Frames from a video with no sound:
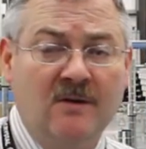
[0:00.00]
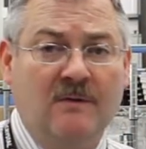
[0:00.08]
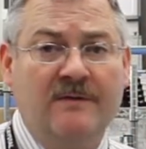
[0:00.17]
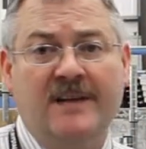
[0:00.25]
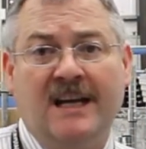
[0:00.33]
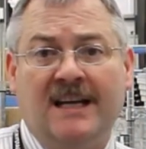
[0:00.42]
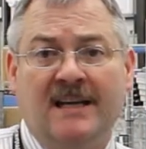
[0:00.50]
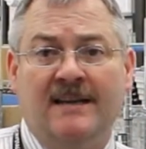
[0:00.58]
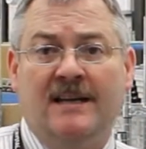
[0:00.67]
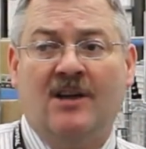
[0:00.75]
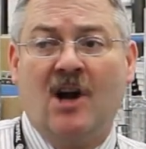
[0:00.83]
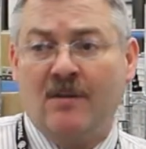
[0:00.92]
We've taken
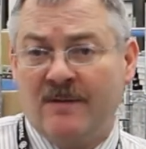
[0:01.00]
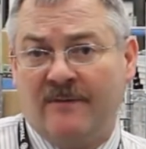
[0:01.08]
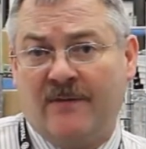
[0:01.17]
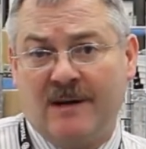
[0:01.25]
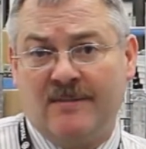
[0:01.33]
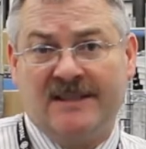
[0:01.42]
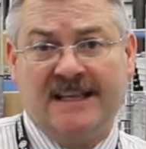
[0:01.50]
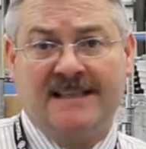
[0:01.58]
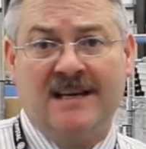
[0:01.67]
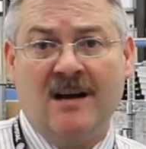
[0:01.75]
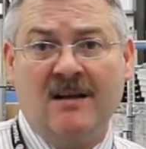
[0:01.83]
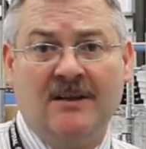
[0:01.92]
the carbon fiber
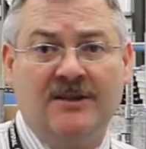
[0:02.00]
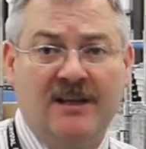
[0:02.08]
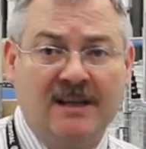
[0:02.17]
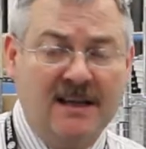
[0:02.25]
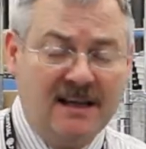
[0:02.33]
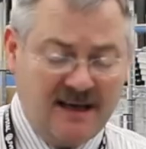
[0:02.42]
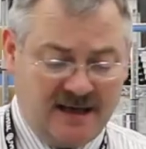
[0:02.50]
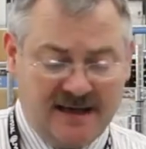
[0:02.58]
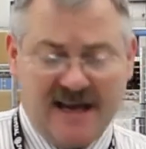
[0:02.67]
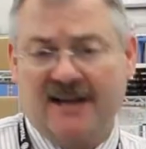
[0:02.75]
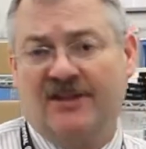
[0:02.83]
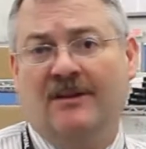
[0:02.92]
technology
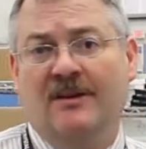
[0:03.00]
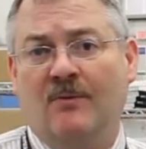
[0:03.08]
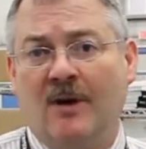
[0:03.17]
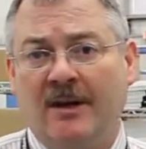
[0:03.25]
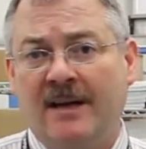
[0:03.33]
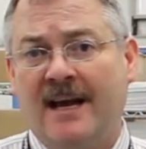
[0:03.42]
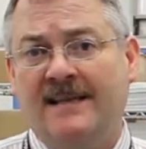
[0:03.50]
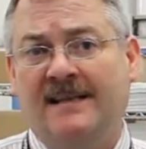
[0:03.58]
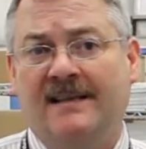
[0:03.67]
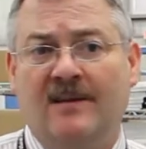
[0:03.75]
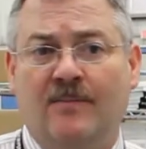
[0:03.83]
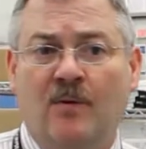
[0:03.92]
and actually ruggedized
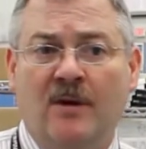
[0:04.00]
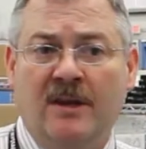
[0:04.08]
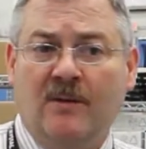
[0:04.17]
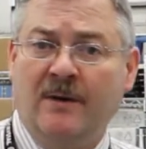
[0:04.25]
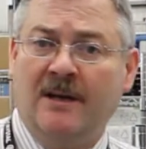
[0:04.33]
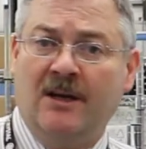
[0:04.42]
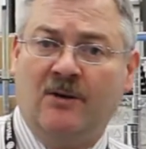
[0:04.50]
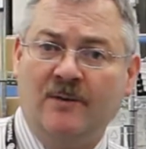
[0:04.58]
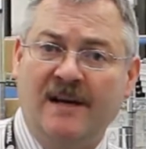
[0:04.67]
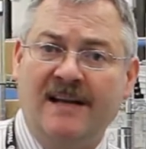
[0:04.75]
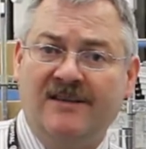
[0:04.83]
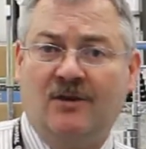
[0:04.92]
it to the point that we can
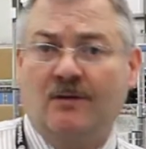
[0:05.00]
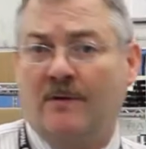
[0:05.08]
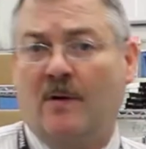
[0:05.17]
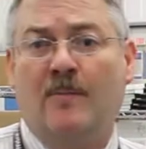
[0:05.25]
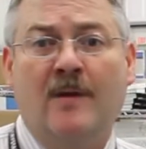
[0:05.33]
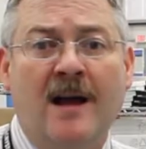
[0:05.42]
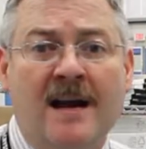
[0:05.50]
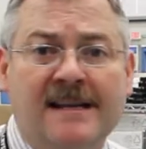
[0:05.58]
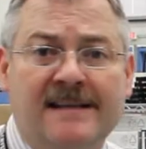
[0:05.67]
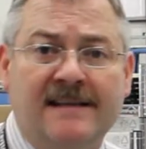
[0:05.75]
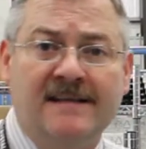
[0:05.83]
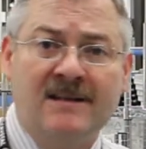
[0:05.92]
create server
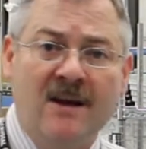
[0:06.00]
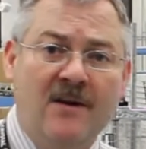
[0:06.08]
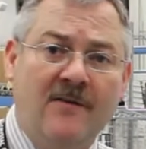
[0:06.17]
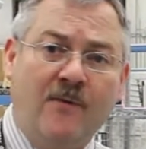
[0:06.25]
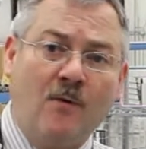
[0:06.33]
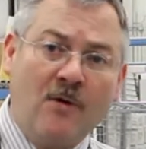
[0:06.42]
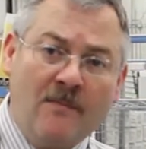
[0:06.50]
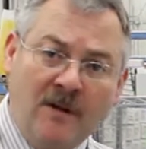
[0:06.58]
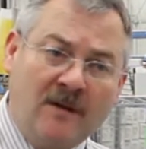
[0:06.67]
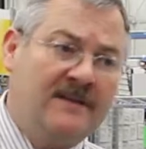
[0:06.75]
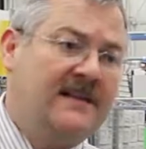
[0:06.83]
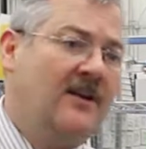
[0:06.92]
appliances for
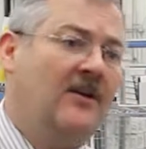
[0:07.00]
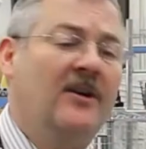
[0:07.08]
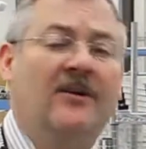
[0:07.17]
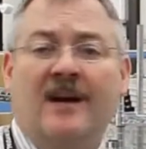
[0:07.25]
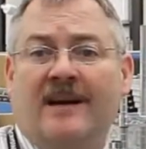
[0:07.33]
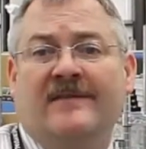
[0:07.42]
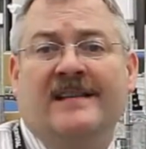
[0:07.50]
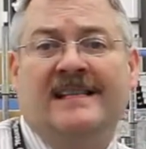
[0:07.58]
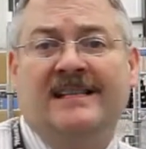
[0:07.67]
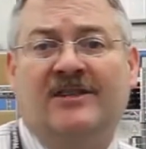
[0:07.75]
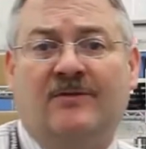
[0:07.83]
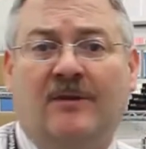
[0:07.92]
military or heavy
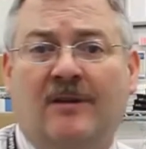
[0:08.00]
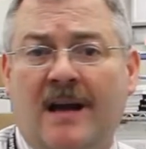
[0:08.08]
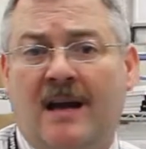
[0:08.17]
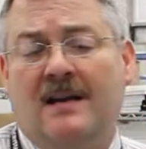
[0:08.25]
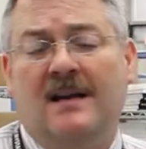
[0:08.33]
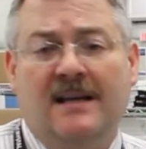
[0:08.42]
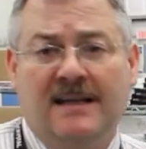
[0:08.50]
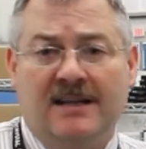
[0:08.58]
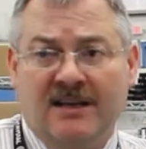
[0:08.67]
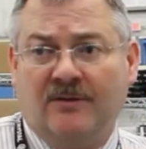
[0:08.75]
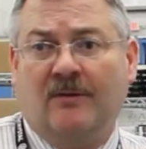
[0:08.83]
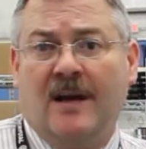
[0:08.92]
industry like
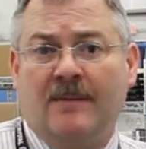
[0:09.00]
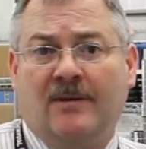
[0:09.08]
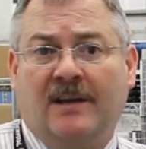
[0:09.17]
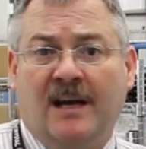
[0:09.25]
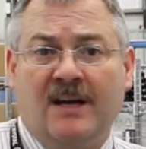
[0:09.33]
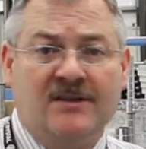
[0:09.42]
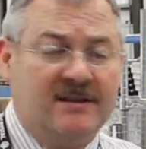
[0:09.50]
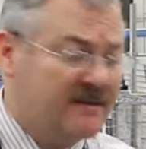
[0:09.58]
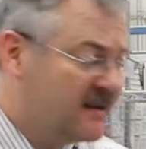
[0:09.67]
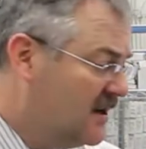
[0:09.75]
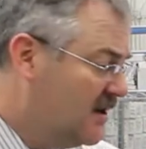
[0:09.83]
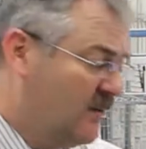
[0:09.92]
industrial
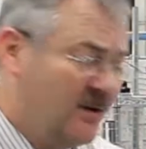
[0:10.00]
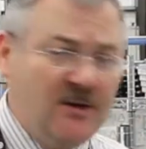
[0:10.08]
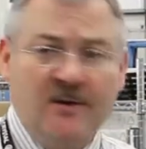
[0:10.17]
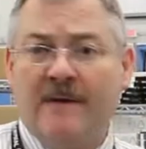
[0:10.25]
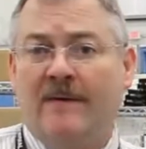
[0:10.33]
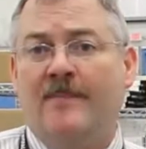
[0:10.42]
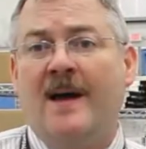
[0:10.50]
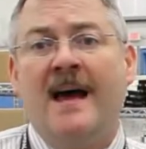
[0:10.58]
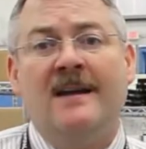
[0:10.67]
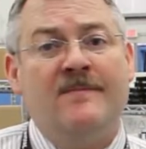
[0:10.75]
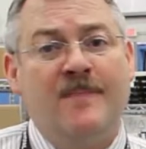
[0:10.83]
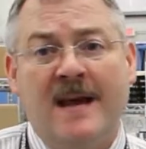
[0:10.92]
applications. We do have a
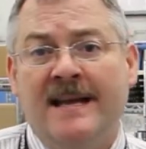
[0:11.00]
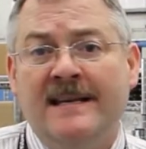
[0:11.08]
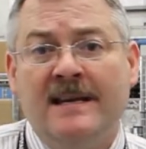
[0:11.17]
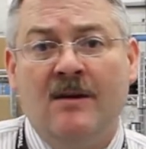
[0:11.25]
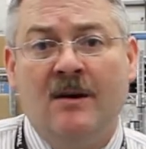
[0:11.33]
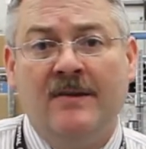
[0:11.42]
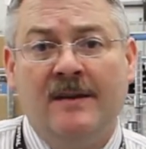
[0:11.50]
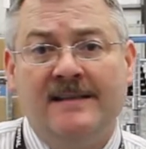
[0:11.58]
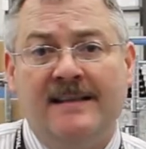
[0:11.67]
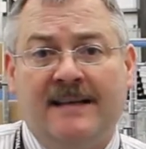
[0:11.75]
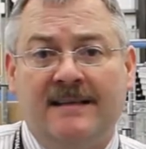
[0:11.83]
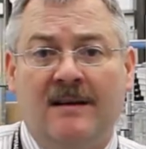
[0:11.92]
patent pending on
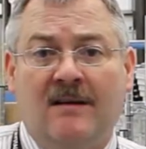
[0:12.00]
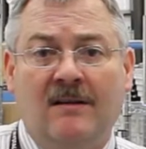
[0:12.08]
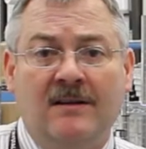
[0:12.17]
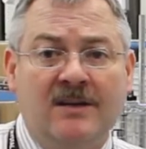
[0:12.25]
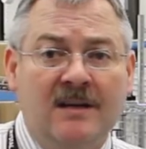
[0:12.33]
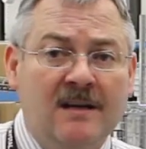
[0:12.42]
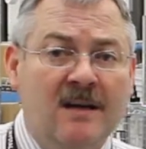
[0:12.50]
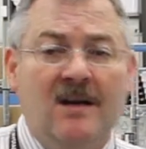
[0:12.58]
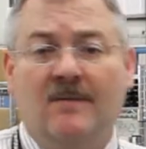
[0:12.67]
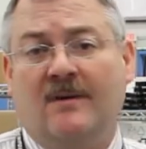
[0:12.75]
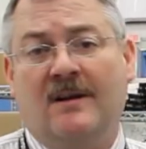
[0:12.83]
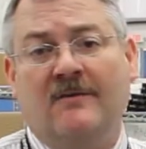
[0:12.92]
this technology,
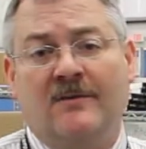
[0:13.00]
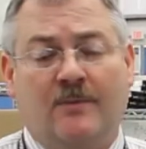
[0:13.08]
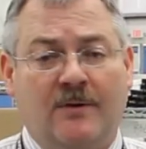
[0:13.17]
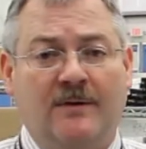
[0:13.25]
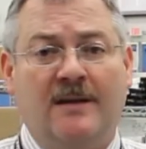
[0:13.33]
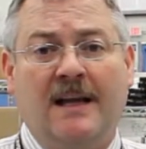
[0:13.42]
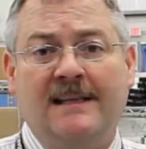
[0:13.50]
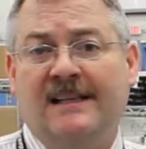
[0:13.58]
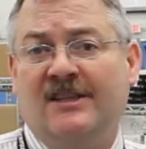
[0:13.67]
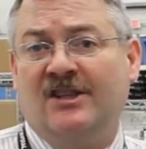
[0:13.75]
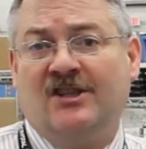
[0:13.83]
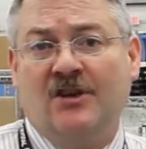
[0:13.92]
but I would like
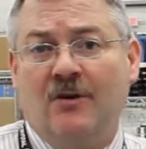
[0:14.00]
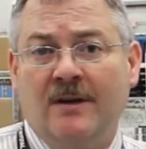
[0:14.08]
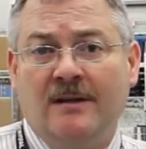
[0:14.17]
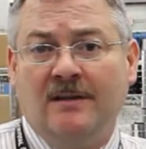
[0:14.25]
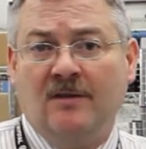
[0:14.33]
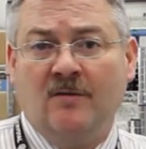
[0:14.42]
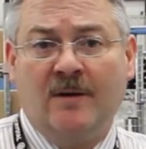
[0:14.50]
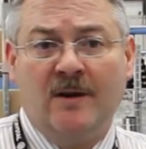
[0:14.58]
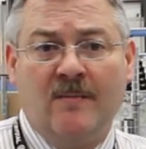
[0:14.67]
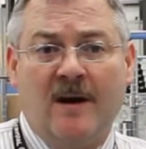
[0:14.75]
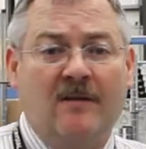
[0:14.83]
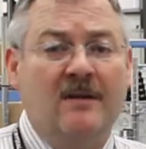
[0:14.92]
to just show you a little bit
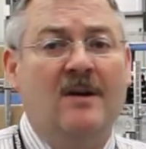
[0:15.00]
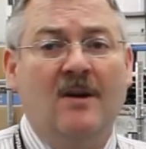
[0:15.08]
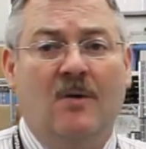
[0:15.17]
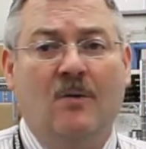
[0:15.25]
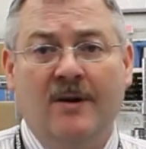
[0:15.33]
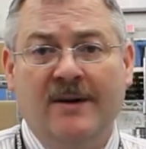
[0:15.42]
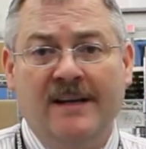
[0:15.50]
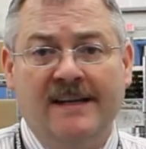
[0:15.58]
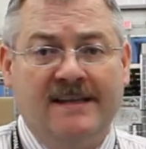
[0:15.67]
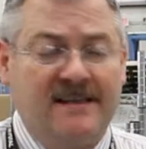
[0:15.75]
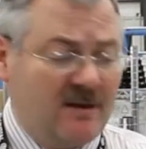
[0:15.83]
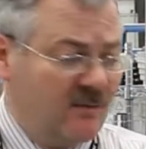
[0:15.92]
about what it
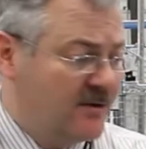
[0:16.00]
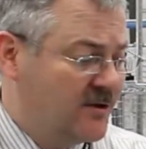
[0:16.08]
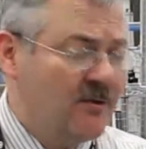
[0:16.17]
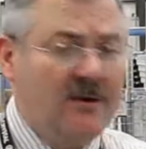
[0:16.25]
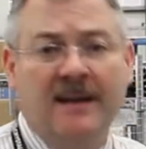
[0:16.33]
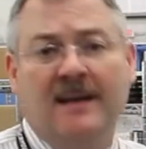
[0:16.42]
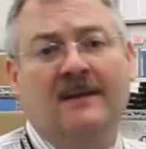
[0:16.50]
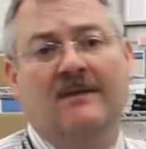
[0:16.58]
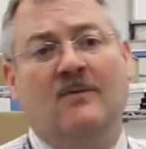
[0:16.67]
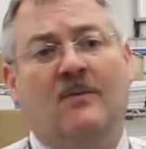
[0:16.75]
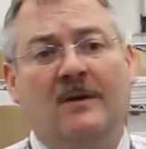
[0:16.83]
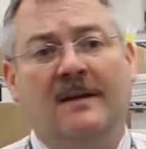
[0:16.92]
is that we're doing
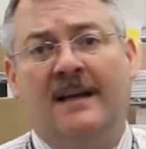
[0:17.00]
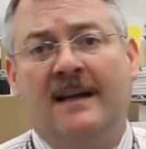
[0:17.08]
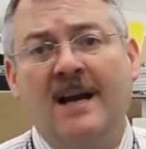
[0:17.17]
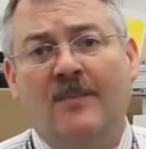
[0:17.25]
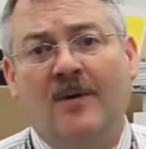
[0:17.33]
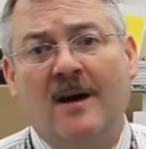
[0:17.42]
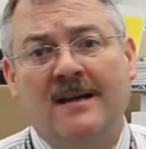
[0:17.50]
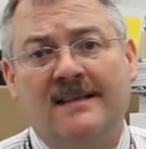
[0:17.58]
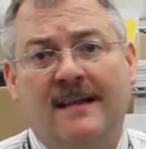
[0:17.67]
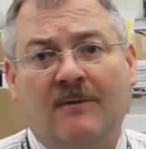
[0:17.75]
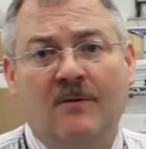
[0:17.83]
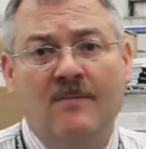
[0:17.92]
and the kind of
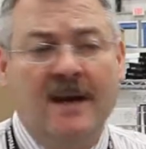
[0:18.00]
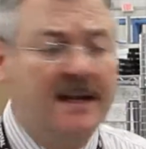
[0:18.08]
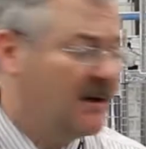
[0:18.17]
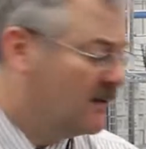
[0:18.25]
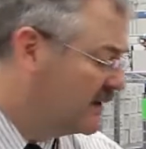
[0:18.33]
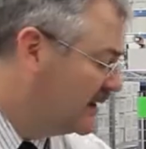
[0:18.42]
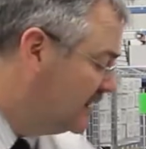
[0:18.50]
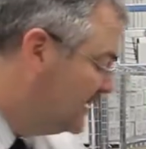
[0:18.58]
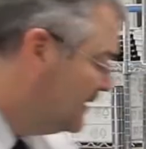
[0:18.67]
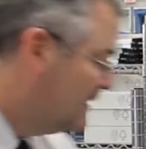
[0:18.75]
products that we're making with it.